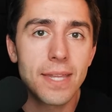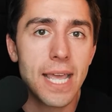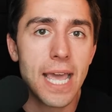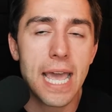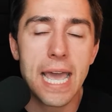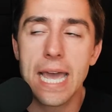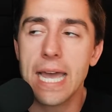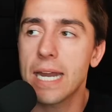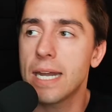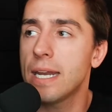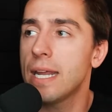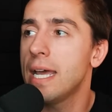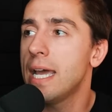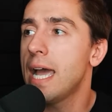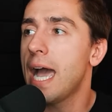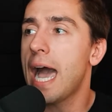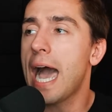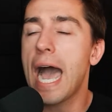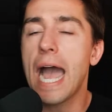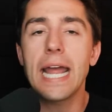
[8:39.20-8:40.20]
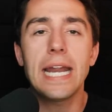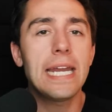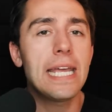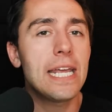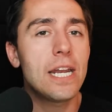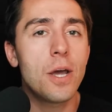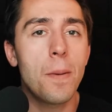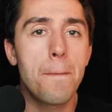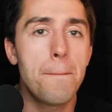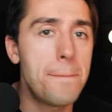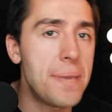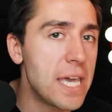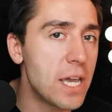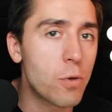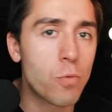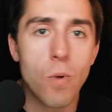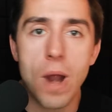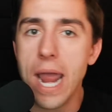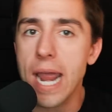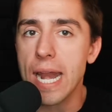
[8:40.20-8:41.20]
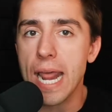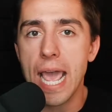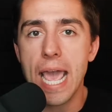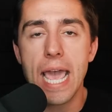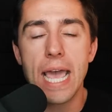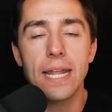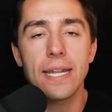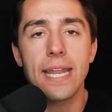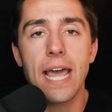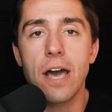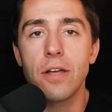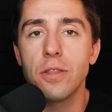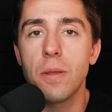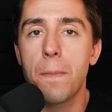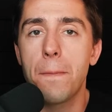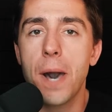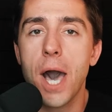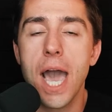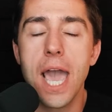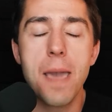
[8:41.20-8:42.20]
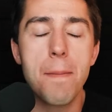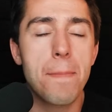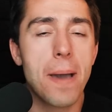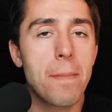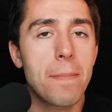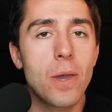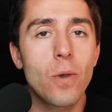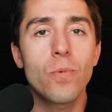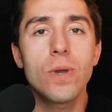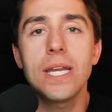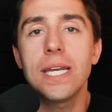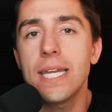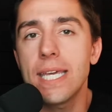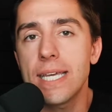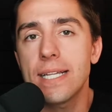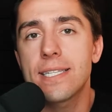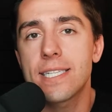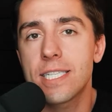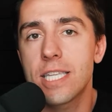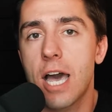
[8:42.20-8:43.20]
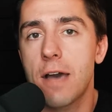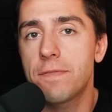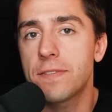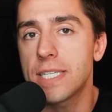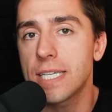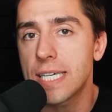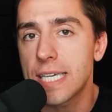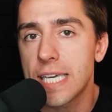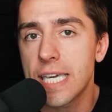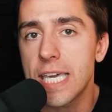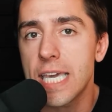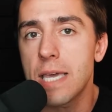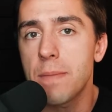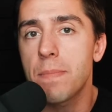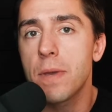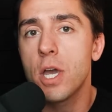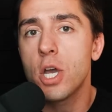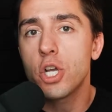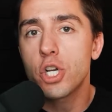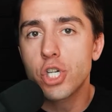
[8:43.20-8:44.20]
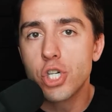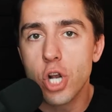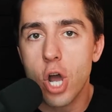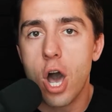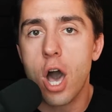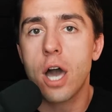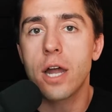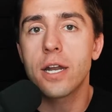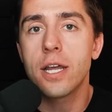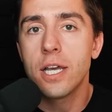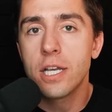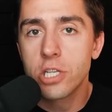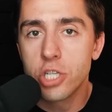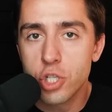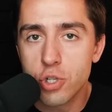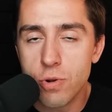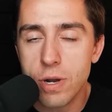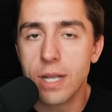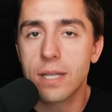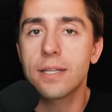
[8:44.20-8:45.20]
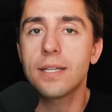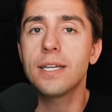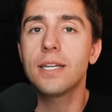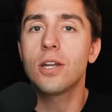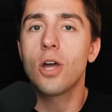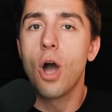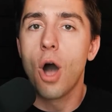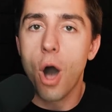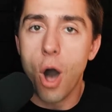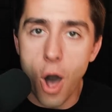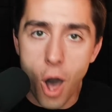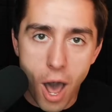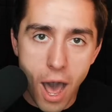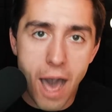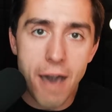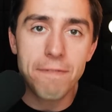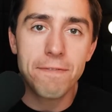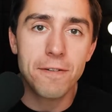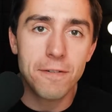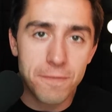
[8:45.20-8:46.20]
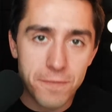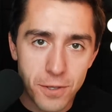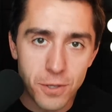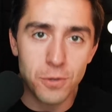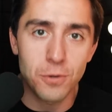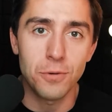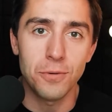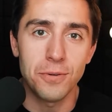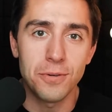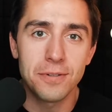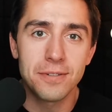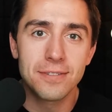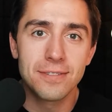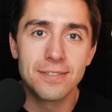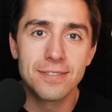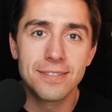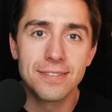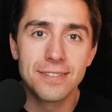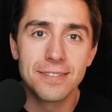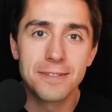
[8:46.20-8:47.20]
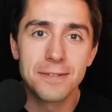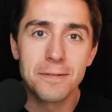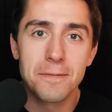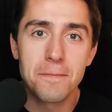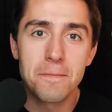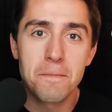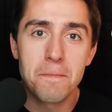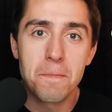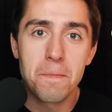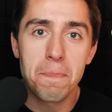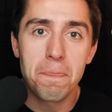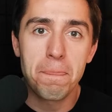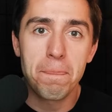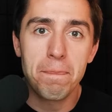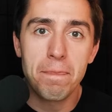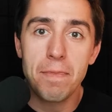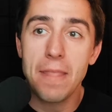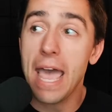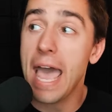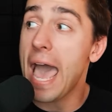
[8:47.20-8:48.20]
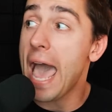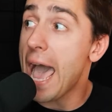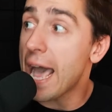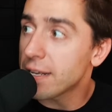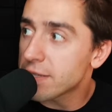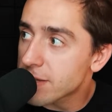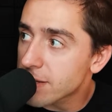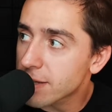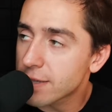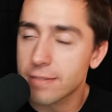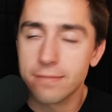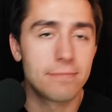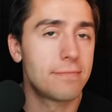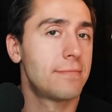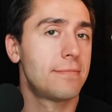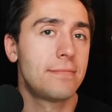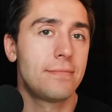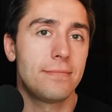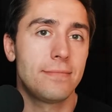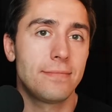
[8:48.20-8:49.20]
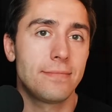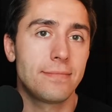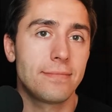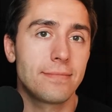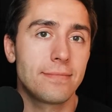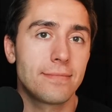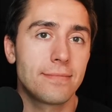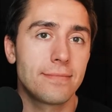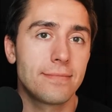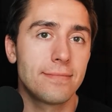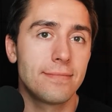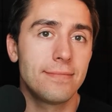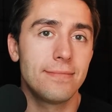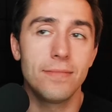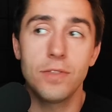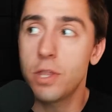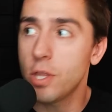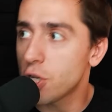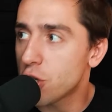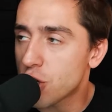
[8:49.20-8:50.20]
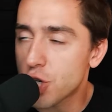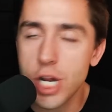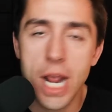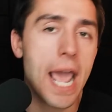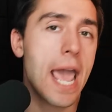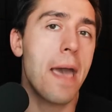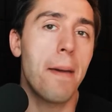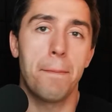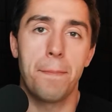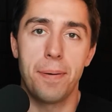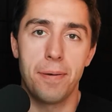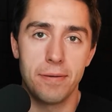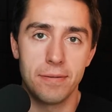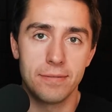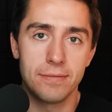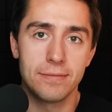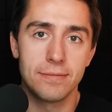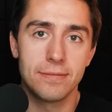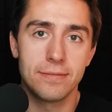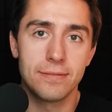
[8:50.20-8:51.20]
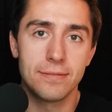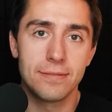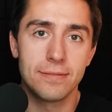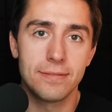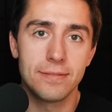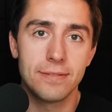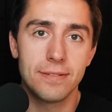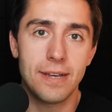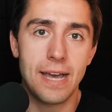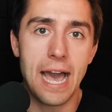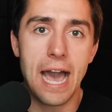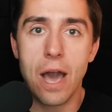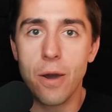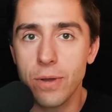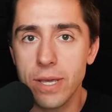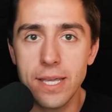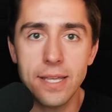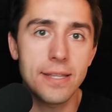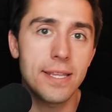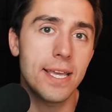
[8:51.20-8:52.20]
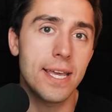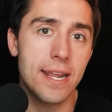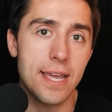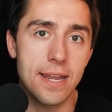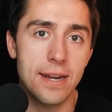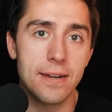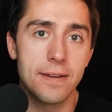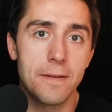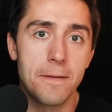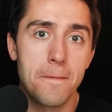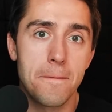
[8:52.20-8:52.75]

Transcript: And I need a big right hand down the pipe. I mean, we need stuff to keep Sean Strickland off of you. Ask the champ how he did it.